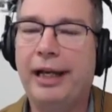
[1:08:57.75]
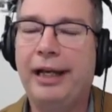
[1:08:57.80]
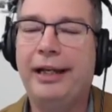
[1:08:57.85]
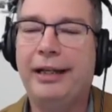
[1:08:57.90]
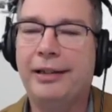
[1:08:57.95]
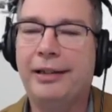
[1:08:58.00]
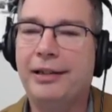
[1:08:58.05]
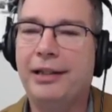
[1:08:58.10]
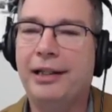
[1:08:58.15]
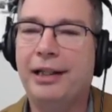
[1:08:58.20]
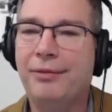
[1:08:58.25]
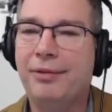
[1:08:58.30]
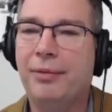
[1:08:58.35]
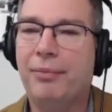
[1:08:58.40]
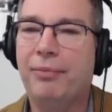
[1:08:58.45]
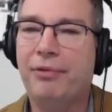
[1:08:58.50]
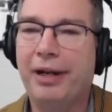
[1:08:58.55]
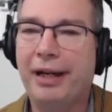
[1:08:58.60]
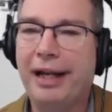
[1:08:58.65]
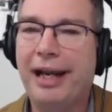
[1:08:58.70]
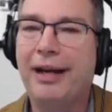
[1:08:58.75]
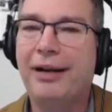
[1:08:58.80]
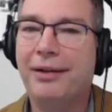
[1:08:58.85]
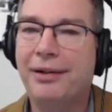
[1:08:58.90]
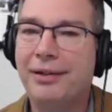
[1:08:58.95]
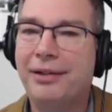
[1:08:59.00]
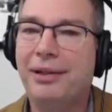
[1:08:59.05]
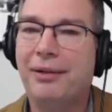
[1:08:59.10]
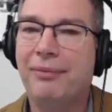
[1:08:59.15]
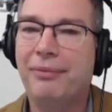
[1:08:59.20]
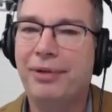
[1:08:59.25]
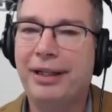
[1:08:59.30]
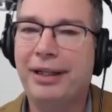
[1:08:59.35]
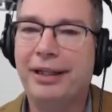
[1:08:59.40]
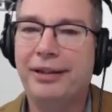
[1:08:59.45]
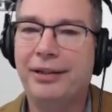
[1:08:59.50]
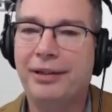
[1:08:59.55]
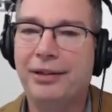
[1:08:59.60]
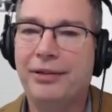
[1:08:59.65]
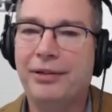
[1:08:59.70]
hey, it's time to break out of
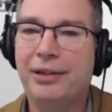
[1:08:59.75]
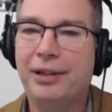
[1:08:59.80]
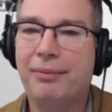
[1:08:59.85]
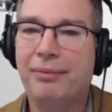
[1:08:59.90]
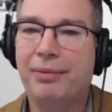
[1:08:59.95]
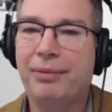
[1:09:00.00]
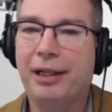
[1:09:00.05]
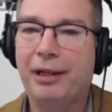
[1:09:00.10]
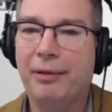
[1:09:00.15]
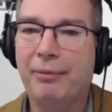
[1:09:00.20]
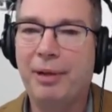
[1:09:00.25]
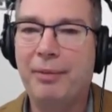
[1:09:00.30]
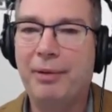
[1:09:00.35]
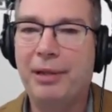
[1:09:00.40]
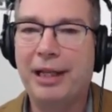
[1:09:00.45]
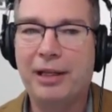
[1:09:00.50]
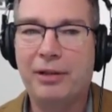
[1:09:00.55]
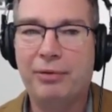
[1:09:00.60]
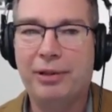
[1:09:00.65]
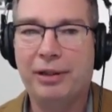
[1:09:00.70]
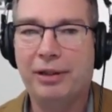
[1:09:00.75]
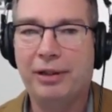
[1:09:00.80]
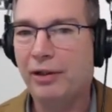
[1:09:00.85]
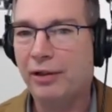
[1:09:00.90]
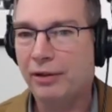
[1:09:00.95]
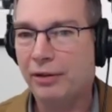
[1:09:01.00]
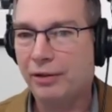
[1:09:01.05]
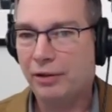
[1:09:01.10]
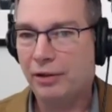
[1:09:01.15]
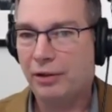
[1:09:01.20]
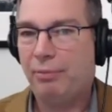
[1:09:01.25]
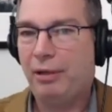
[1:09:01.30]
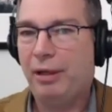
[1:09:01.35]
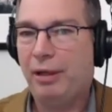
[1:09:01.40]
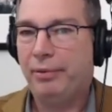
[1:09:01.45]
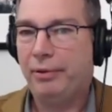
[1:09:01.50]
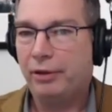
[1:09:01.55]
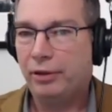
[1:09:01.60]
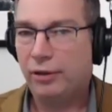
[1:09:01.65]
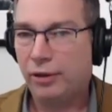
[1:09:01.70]
something and do something. Maybe that's what encourages
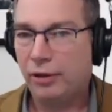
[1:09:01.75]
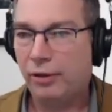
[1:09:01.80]
people